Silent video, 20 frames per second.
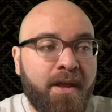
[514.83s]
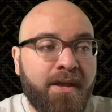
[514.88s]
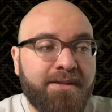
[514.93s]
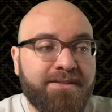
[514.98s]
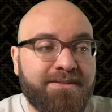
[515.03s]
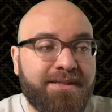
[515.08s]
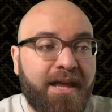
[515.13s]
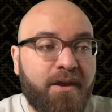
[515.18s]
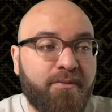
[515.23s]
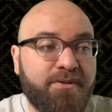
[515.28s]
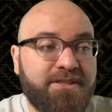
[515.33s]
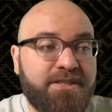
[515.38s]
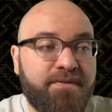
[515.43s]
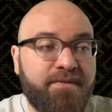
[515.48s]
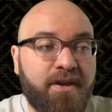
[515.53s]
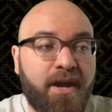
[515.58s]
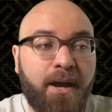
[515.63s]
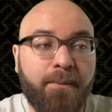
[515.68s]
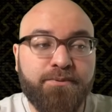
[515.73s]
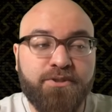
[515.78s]
Slot
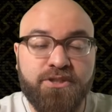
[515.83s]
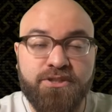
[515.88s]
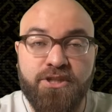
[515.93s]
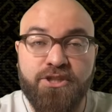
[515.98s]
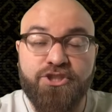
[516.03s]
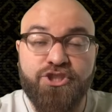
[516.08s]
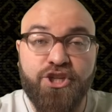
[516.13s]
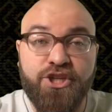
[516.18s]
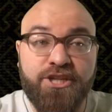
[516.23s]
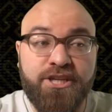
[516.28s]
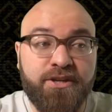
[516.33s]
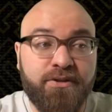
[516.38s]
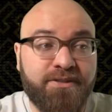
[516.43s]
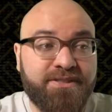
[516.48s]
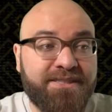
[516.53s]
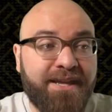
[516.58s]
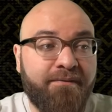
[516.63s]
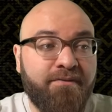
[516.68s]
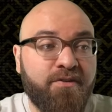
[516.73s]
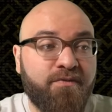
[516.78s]
receiving options, Shakir,
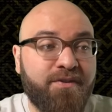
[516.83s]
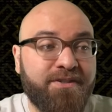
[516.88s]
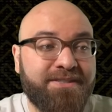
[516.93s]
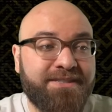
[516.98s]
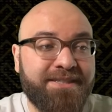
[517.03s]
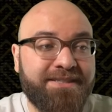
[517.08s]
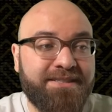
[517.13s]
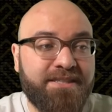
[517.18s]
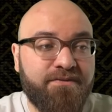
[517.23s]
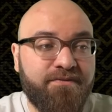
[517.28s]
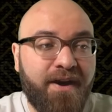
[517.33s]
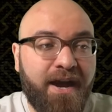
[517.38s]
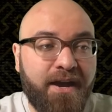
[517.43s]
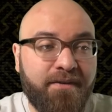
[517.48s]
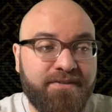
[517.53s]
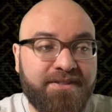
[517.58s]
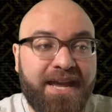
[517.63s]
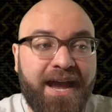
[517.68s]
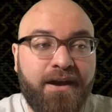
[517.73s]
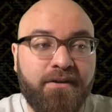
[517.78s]
7 for
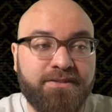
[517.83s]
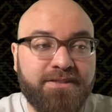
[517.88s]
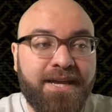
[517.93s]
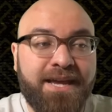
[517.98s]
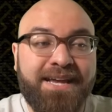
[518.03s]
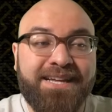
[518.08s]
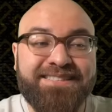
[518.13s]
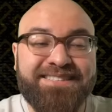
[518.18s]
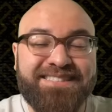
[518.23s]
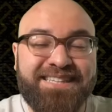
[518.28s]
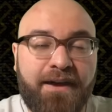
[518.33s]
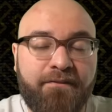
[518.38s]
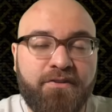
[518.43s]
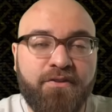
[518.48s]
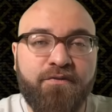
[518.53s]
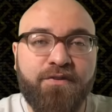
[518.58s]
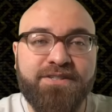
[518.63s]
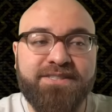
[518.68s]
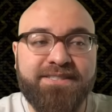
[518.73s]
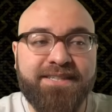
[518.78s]
65. Downs, 7
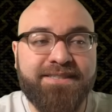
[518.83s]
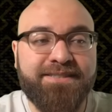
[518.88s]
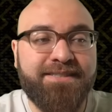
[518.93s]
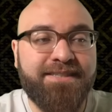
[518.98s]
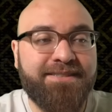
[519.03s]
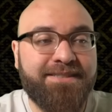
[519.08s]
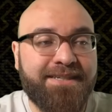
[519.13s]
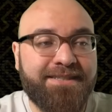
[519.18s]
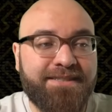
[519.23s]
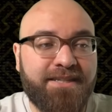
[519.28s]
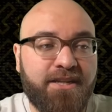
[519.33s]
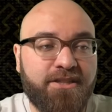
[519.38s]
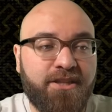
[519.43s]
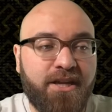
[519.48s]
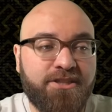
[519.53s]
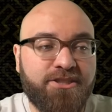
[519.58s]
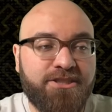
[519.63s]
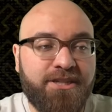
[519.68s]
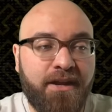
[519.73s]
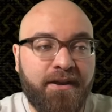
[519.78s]
for 66 and a
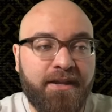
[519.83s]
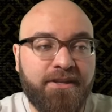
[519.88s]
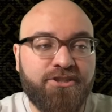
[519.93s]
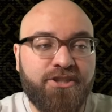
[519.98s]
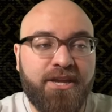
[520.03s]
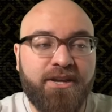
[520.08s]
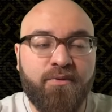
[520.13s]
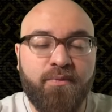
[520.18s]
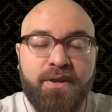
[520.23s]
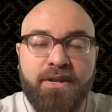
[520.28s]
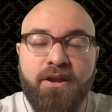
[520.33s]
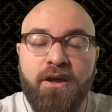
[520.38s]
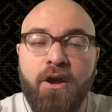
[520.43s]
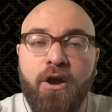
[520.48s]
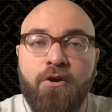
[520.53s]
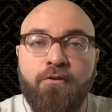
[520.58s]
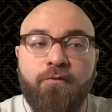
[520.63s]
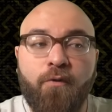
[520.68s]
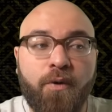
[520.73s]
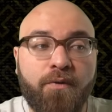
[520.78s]
touchdown, and Jayden Reed,
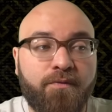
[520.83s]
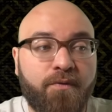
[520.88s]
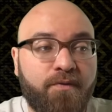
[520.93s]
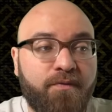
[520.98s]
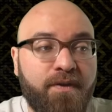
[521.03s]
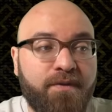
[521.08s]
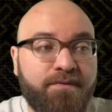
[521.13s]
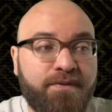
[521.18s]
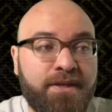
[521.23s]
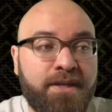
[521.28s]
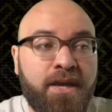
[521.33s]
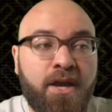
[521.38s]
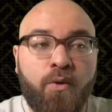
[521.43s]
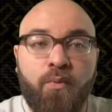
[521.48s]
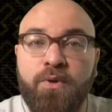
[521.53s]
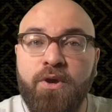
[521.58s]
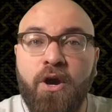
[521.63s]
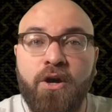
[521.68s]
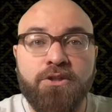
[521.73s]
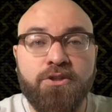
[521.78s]
4 for 50.
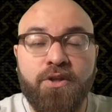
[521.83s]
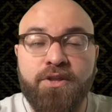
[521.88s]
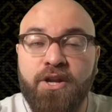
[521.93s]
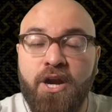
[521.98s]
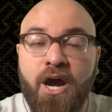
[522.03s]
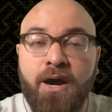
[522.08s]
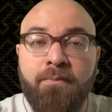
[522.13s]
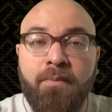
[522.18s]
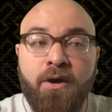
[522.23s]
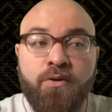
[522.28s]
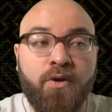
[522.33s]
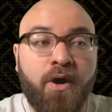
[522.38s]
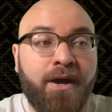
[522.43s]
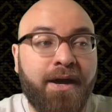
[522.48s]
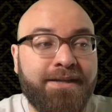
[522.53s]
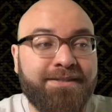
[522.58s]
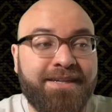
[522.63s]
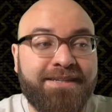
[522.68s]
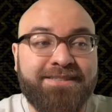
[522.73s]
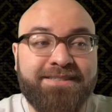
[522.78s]
We all know that Amon-Ra
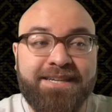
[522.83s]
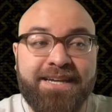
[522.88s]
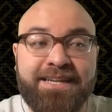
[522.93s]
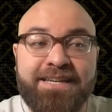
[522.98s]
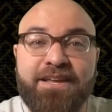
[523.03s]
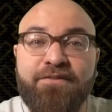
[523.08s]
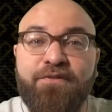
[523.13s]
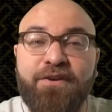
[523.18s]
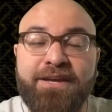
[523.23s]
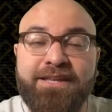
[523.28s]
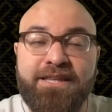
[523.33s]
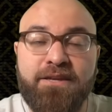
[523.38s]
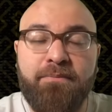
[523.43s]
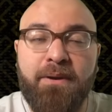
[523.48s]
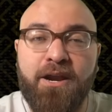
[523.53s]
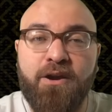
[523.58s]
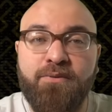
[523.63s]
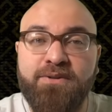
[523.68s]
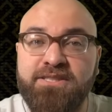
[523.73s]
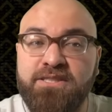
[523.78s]
is a significantly
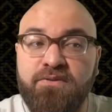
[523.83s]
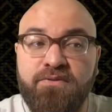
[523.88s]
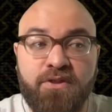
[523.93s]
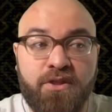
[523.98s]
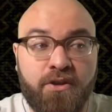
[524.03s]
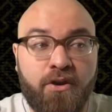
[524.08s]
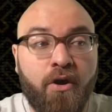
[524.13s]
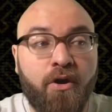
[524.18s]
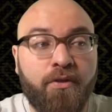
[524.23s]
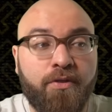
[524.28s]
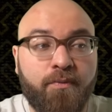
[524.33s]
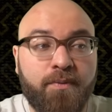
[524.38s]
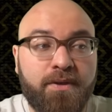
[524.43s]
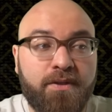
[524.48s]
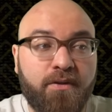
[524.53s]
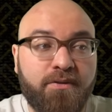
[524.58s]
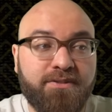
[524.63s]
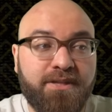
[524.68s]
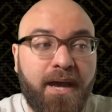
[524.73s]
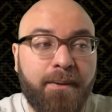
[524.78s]
better receiver than all three of
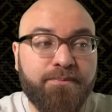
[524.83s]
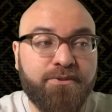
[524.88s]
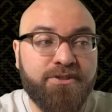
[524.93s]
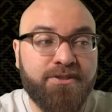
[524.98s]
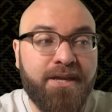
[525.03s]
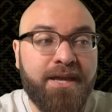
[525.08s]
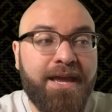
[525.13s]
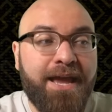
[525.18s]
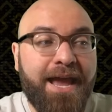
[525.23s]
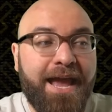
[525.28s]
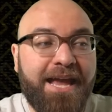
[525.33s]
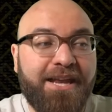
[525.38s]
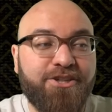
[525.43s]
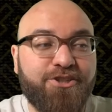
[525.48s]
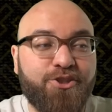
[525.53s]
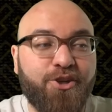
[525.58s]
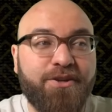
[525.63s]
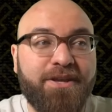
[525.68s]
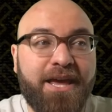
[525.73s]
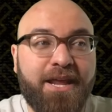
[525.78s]
those options and
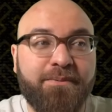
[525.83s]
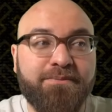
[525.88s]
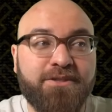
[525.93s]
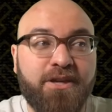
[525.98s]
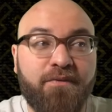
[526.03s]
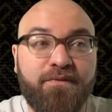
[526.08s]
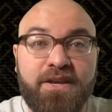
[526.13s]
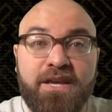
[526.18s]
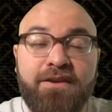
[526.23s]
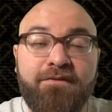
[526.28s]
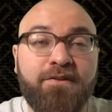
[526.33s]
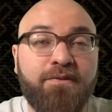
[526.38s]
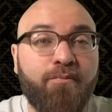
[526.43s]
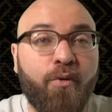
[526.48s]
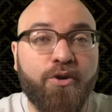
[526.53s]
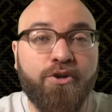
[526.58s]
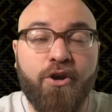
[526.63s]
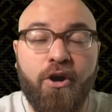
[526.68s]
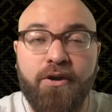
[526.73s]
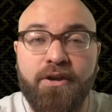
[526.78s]
should get himself even
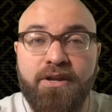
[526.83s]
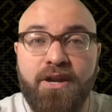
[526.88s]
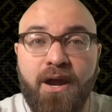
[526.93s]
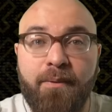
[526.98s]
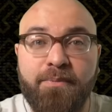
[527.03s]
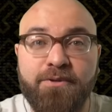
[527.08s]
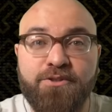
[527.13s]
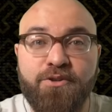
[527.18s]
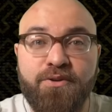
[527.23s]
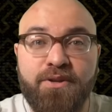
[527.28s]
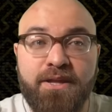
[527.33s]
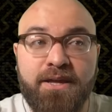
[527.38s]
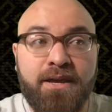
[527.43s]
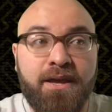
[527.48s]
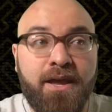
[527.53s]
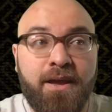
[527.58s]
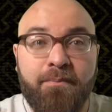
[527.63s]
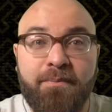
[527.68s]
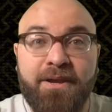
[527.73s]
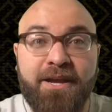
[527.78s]
more target opportunity
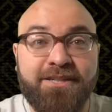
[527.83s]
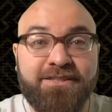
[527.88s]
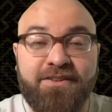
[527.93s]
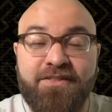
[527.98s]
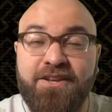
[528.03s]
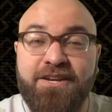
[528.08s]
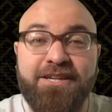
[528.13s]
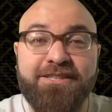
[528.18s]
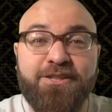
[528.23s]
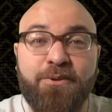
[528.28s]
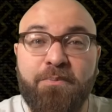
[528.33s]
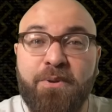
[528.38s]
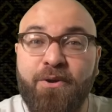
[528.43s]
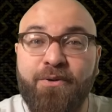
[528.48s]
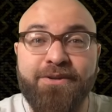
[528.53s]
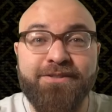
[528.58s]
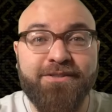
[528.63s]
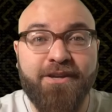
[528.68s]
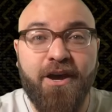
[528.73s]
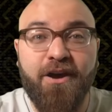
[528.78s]
because of the
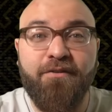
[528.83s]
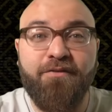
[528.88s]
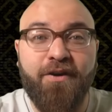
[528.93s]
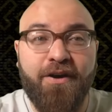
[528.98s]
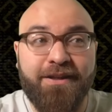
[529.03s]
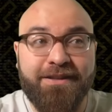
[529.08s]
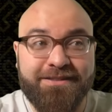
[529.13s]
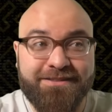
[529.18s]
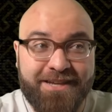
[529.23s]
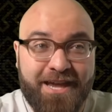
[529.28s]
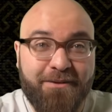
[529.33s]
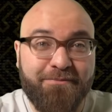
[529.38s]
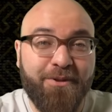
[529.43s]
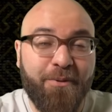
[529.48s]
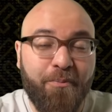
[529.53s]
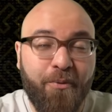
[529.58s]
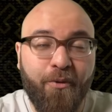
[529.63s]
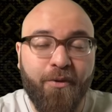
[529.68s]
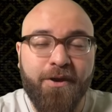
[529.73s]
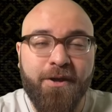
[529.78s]
disappearance of Sam
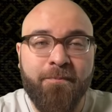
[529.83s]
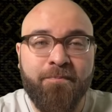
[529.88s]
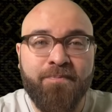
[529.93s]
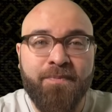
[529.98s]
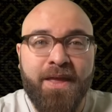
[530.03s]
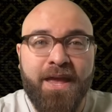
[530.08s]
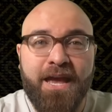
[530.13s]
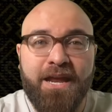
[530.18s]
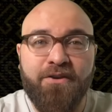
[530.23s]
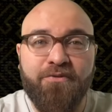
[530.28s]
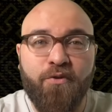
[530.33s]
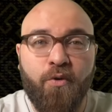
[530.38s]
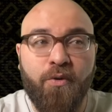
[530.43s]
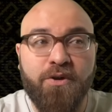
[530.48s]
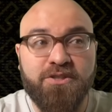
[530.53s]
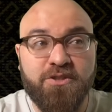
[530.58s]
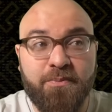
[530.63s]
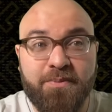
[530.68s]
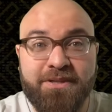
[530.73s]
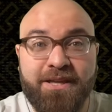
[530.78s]
Laporta and, of
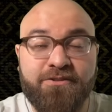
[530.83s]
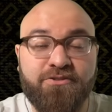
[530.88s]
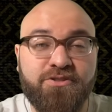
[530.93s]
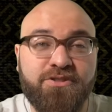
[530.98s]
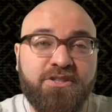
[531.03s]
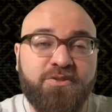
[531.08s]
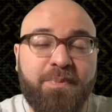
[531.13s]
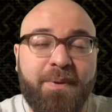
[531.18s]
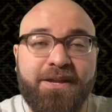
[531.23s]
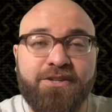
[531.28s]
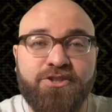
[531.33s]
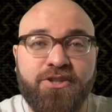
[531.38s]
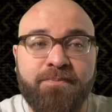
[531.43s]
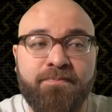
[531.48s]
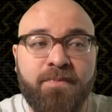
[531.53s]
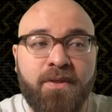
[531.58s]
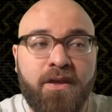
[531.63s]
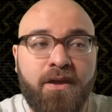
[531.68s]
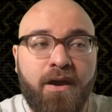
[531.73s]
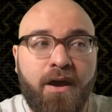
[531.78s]
course, the potential suspension
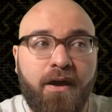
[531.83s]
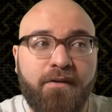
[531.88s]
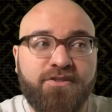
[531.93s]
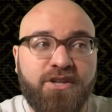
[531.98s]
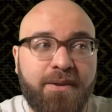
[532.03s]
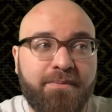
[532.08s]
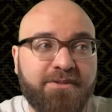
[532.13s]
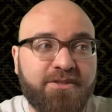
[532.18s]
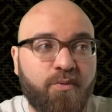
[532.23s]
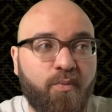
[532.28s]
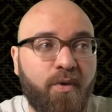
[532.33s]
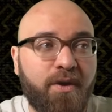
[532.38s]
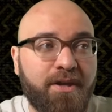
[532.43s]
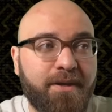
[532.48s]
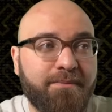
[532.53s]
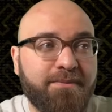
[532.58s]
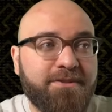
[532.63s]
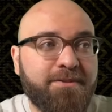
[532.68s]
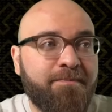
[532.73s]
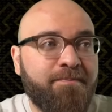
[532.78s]
of Jameson
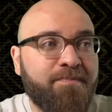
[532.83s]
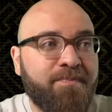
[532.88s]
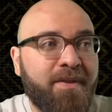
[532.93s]
Williams.